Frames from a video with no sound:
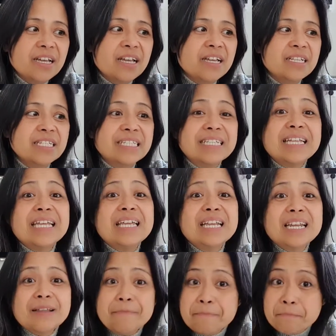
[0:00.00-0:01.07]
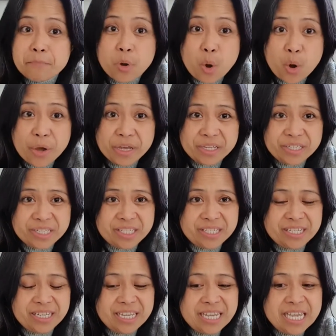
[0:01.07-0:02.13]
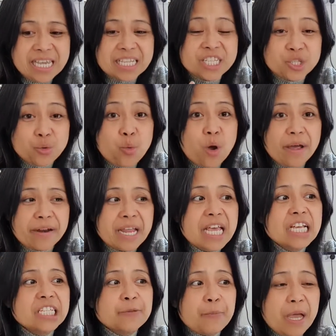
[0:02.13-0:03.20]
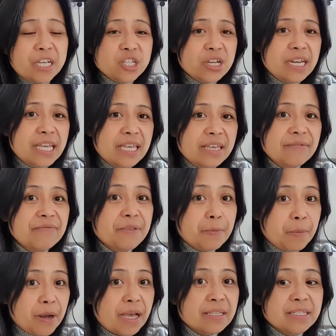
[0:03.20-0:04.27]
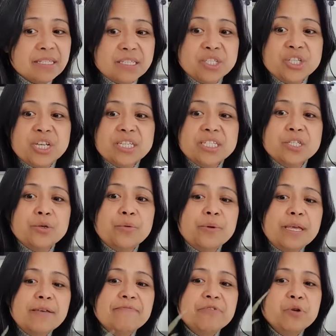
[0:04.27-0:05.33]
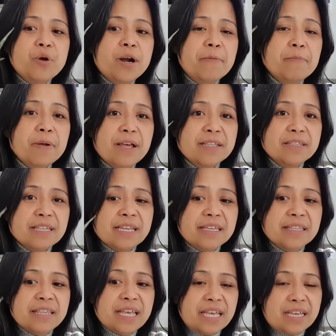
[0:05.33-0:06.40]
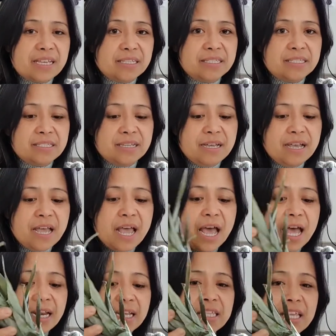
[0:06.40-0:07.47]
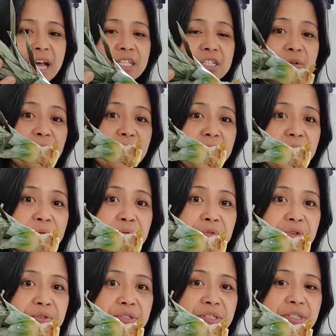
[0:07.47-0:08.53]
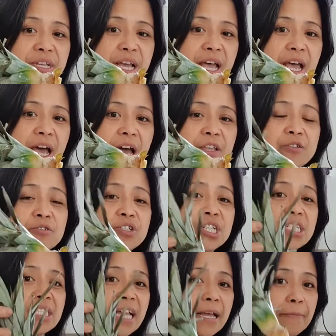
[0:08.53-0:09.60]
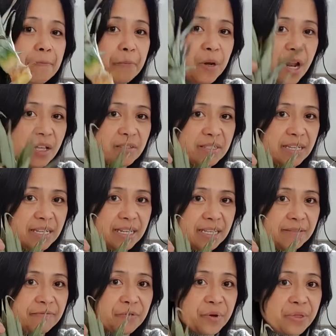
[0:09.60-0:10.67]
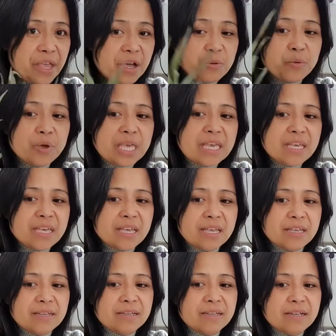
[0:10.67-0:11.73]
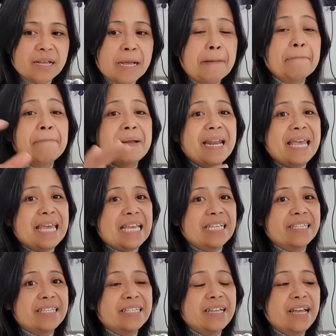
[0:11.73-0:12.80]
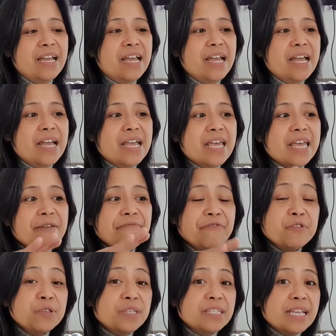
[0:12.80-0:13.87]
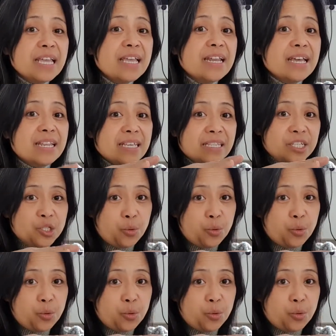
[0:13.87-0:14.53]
still moist. It's one, especially if the plant is just new. If you are planting this and it has already roots and you just had planted it for that week, please If you see that it's